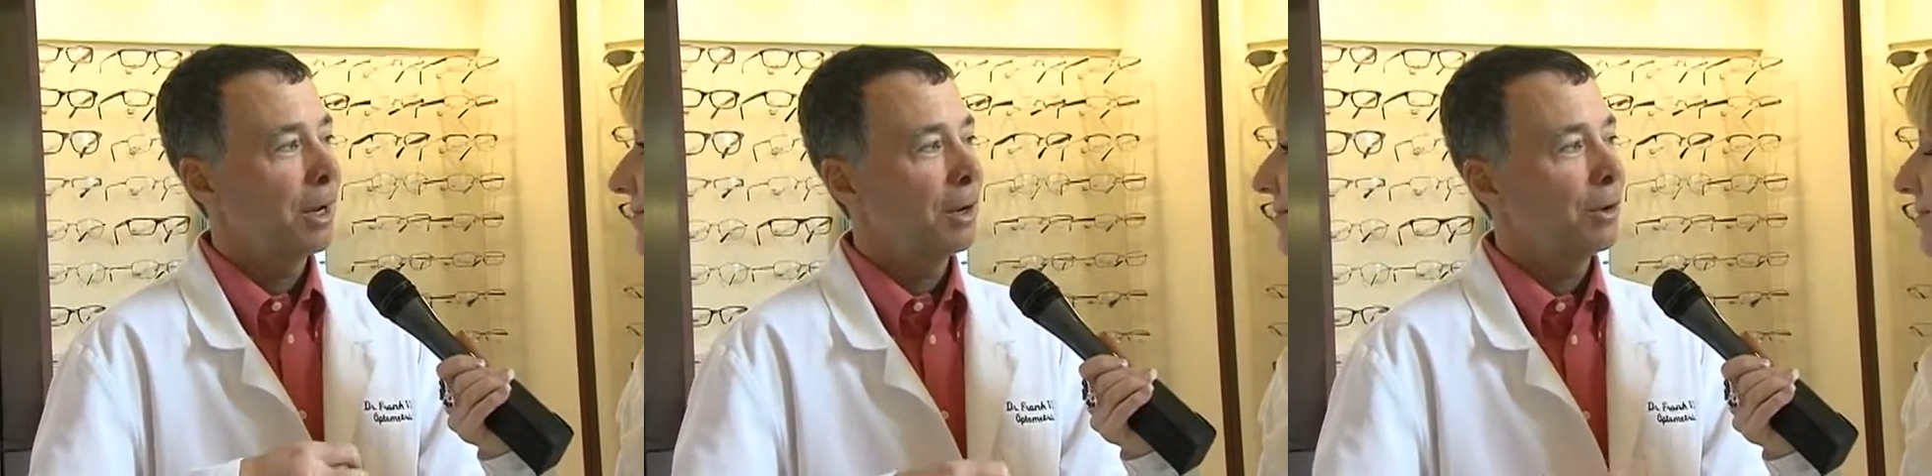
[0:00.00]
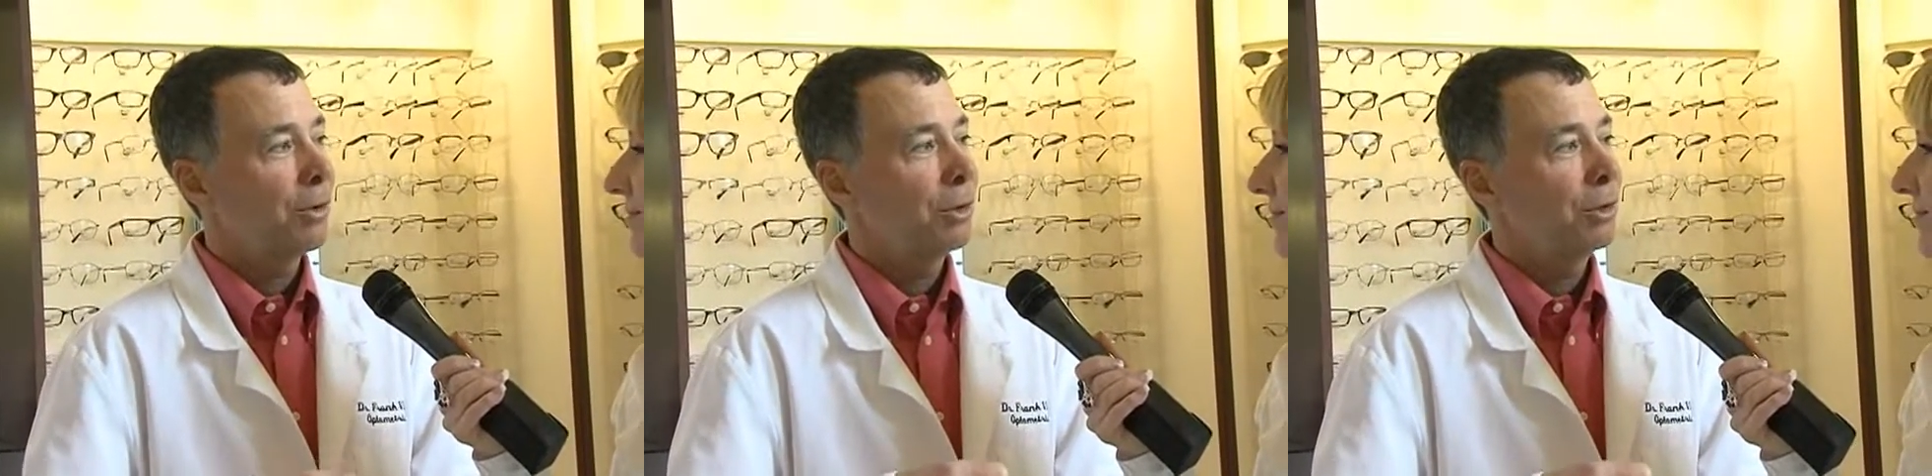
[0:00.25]

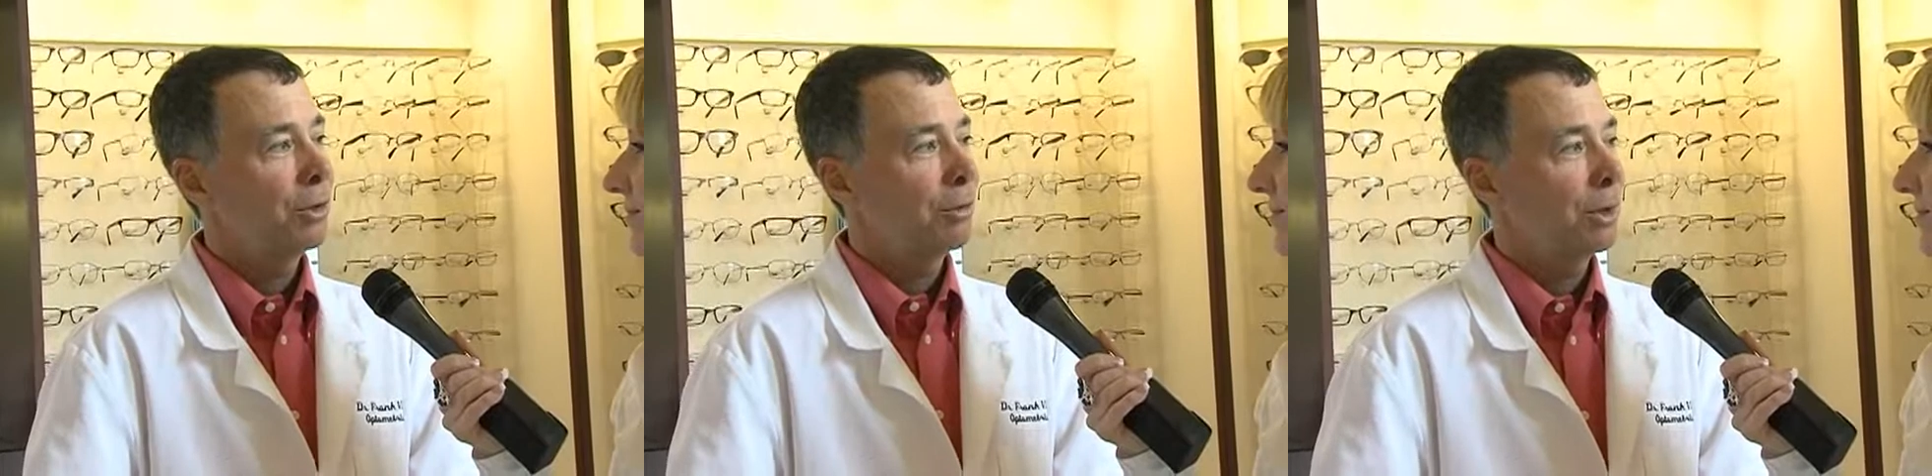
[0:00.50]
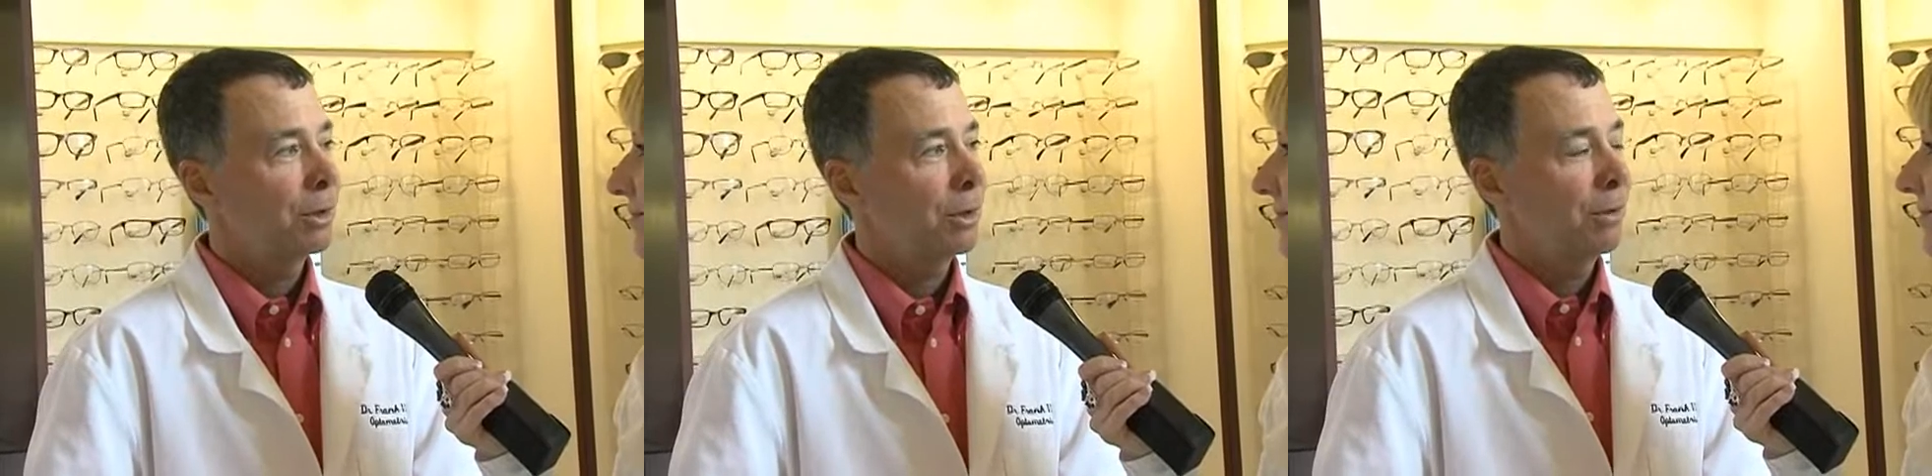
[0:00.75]
increase your
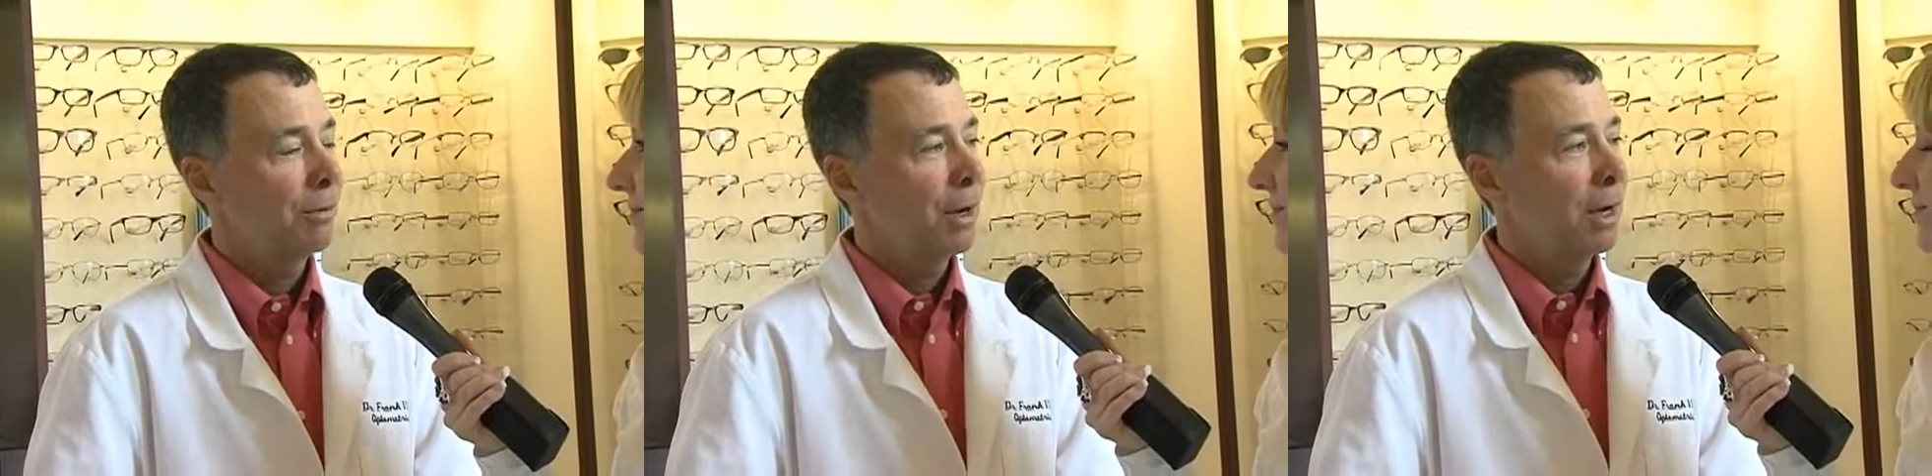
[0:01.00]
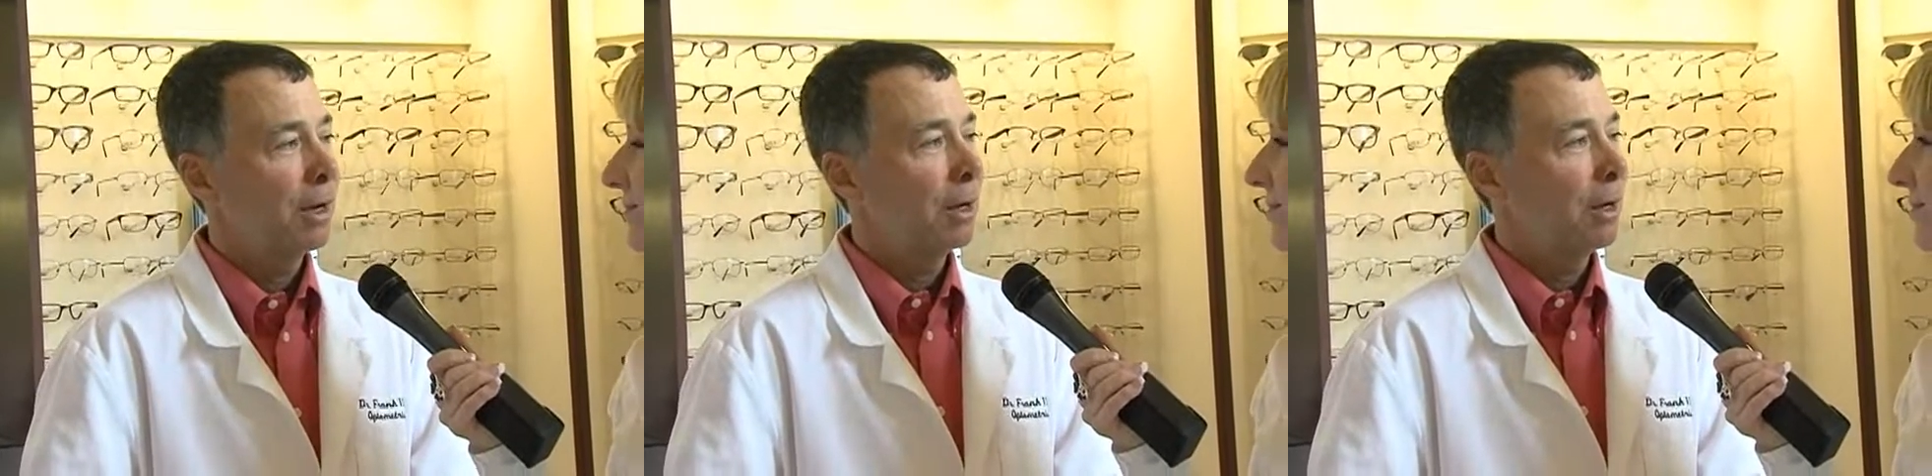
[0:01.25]
risk of
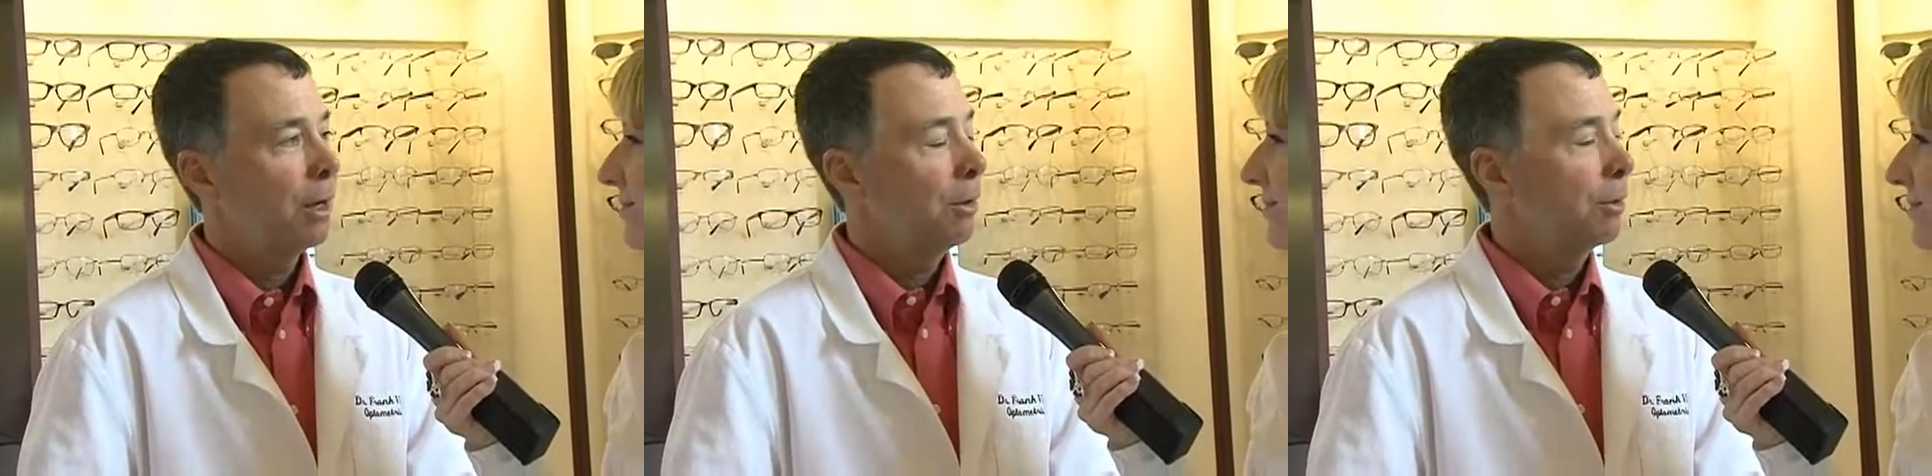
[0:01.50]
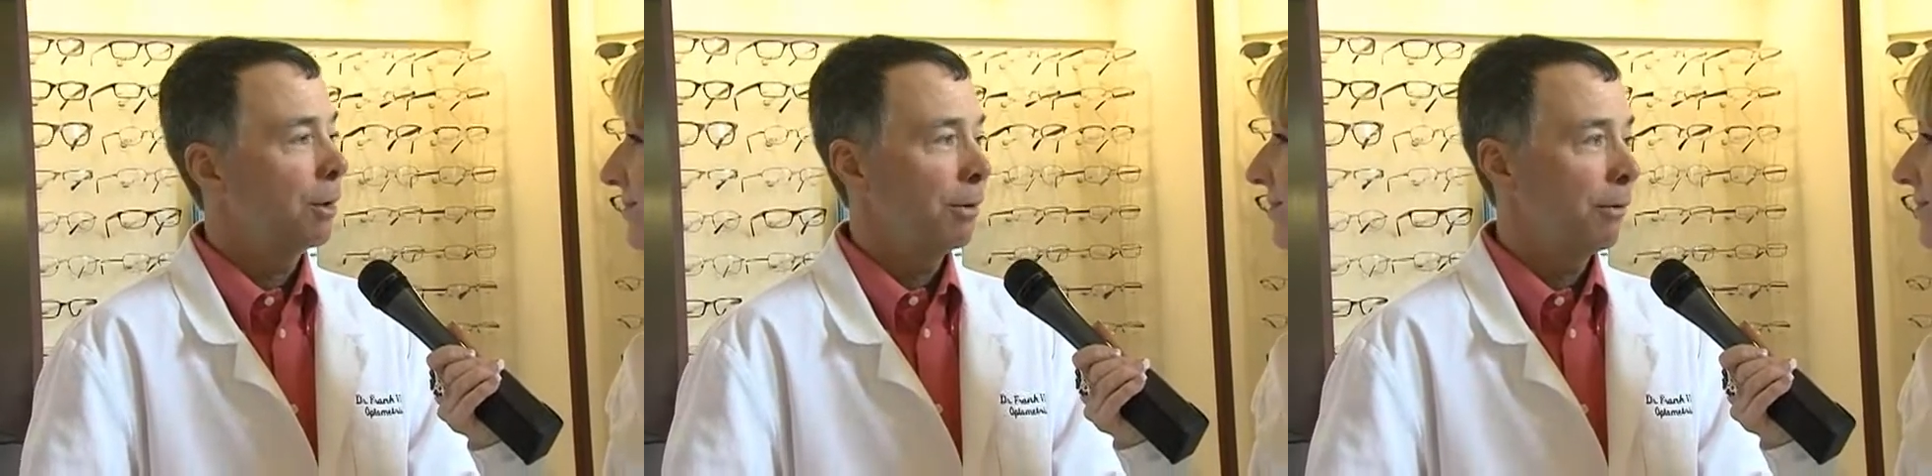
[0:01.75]
getting
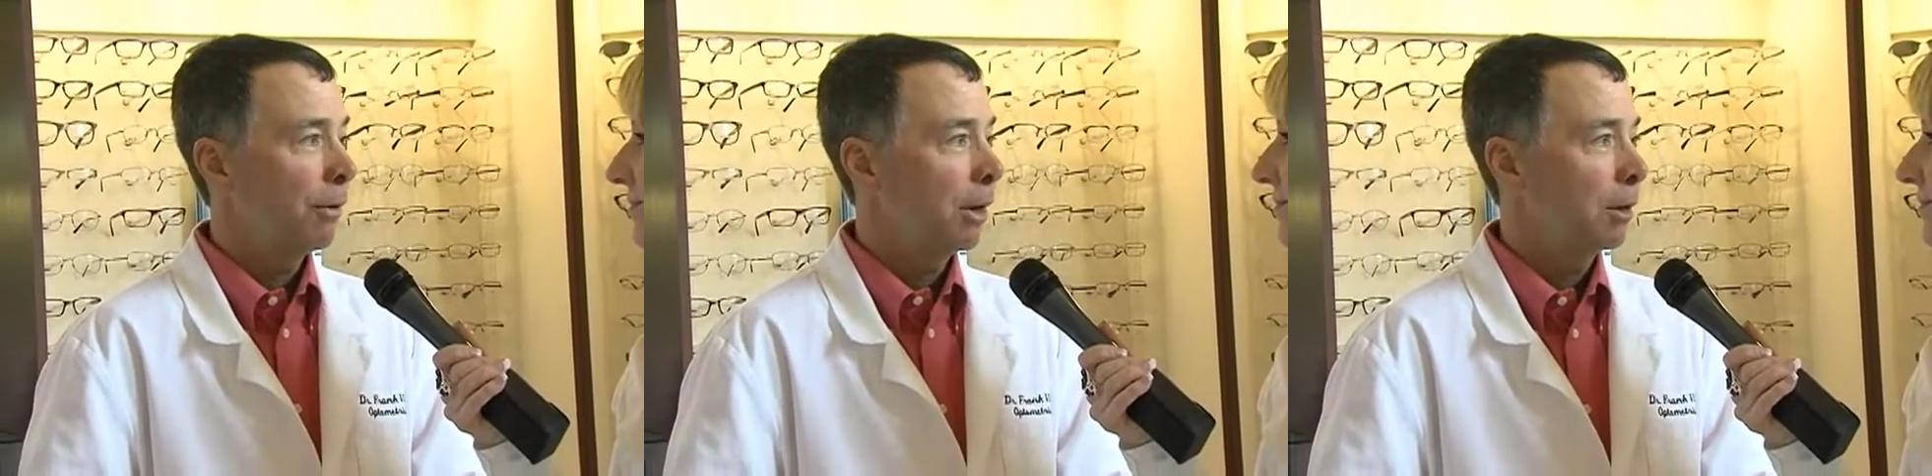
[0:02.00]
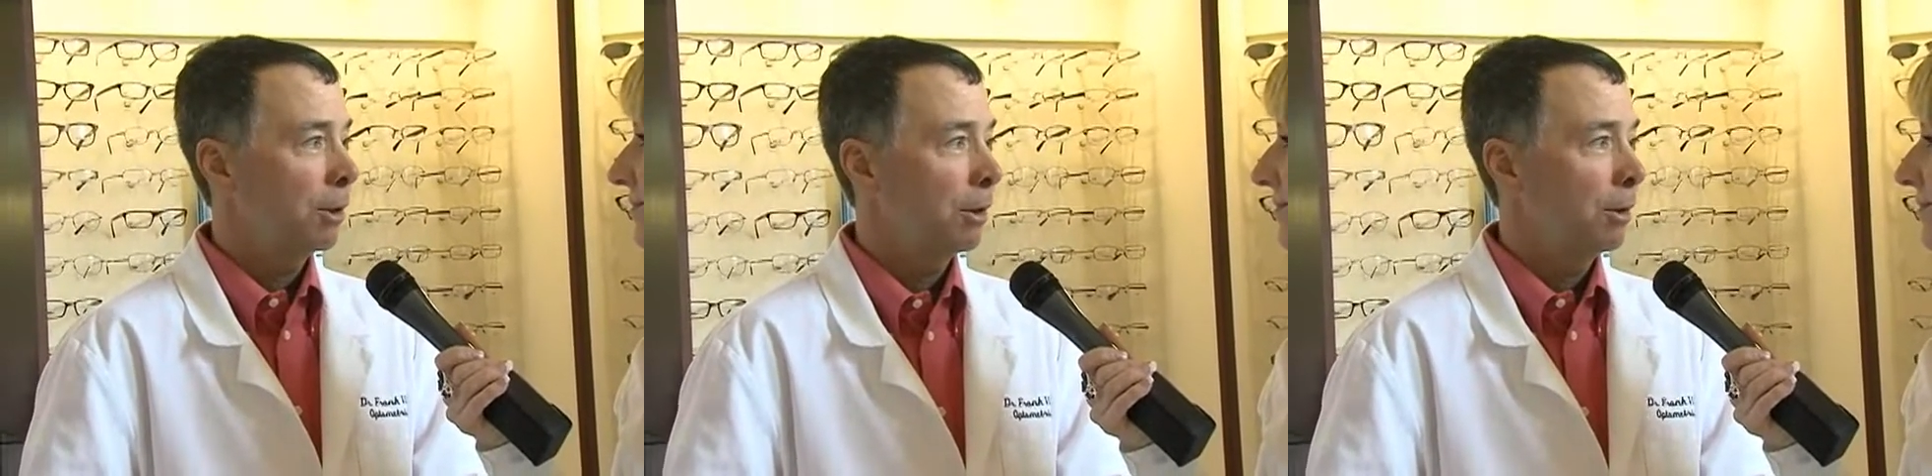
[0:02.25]
either an
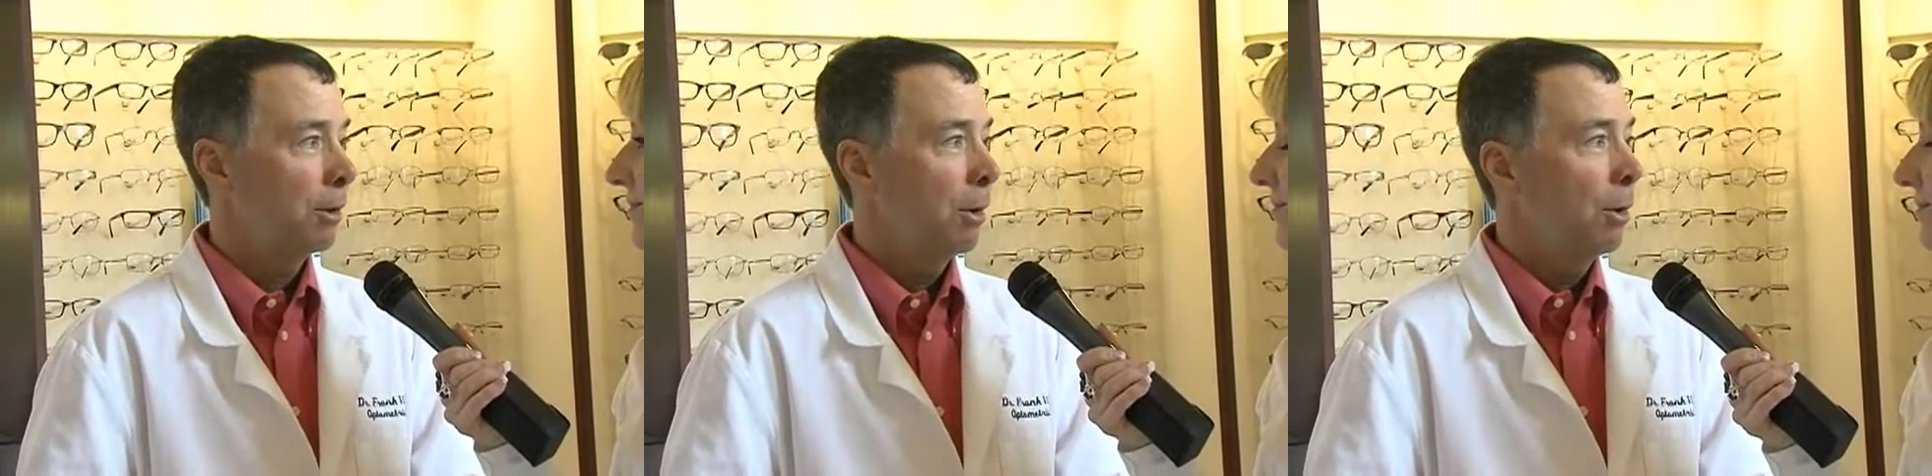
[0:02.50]
infection